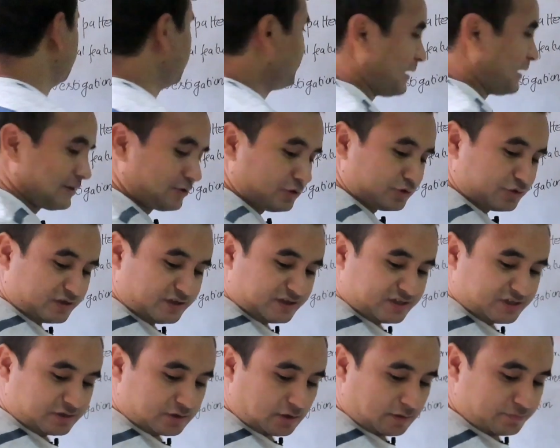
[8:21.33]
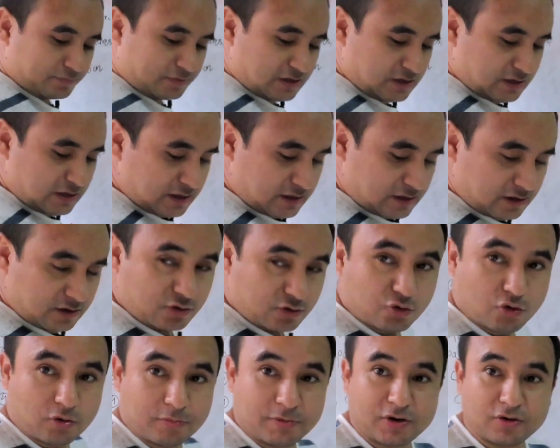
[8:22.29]
pathogenesis of the
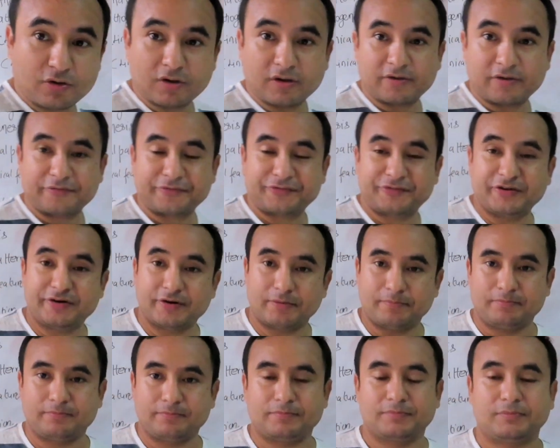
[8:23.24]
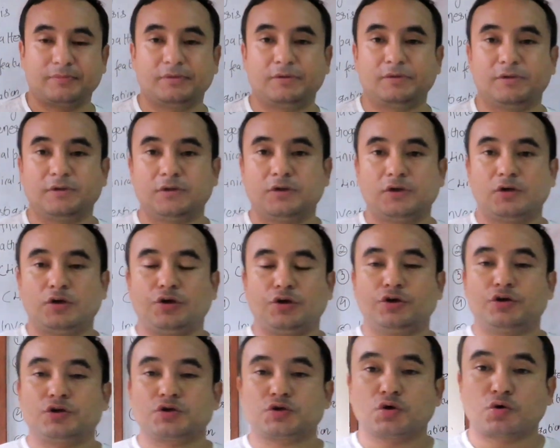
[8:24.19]
glomerular syndrome.
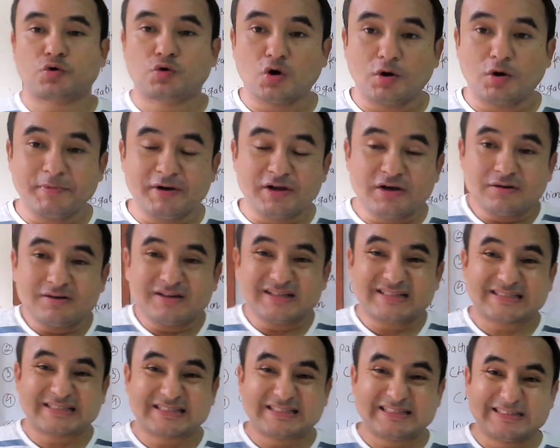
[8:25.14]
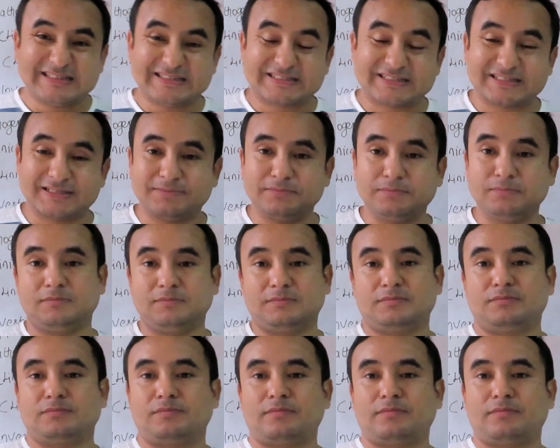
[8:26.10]
So glomerular syndrome